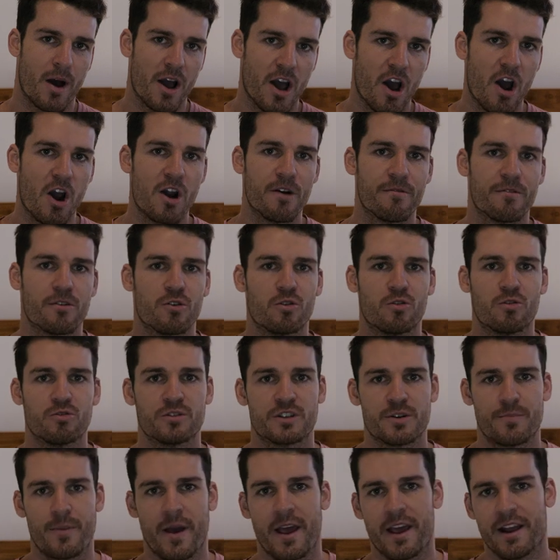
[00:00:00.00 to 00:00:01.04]
my overall
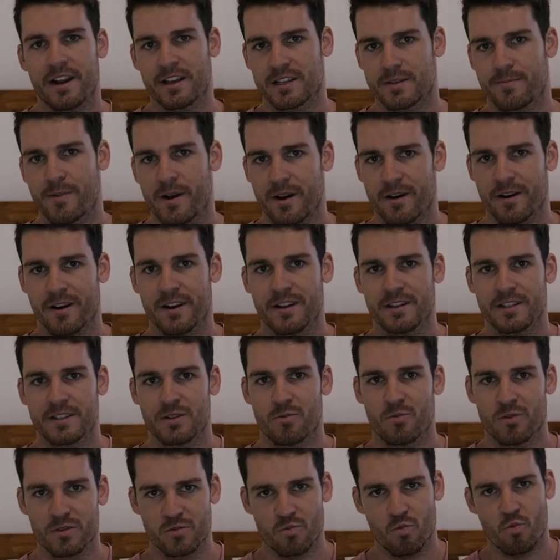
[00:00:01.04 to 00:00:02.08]
Japan experience
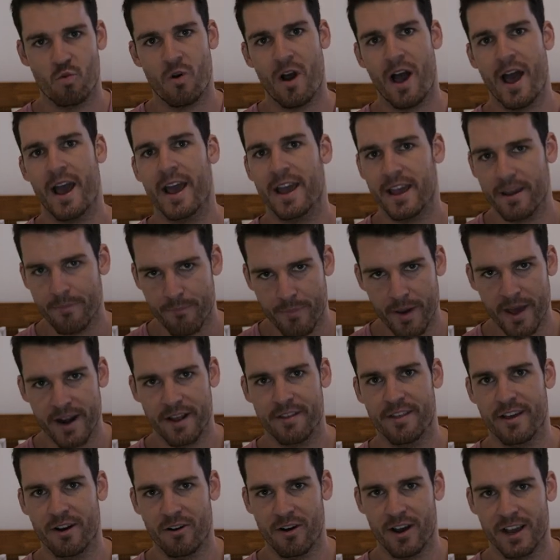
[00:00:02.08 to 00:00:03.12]
was way better
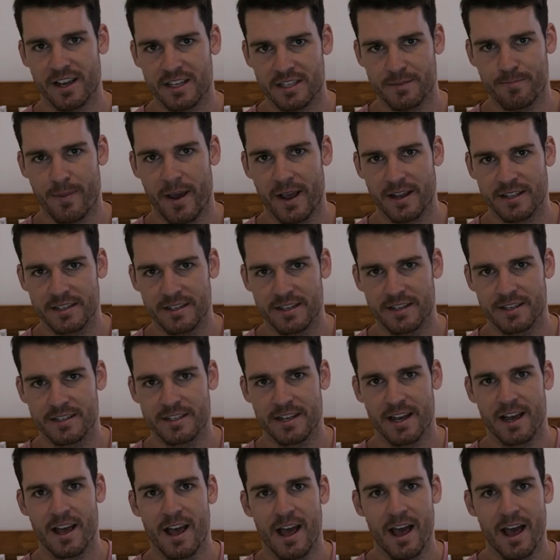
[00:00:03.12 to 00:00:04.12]
than I expected.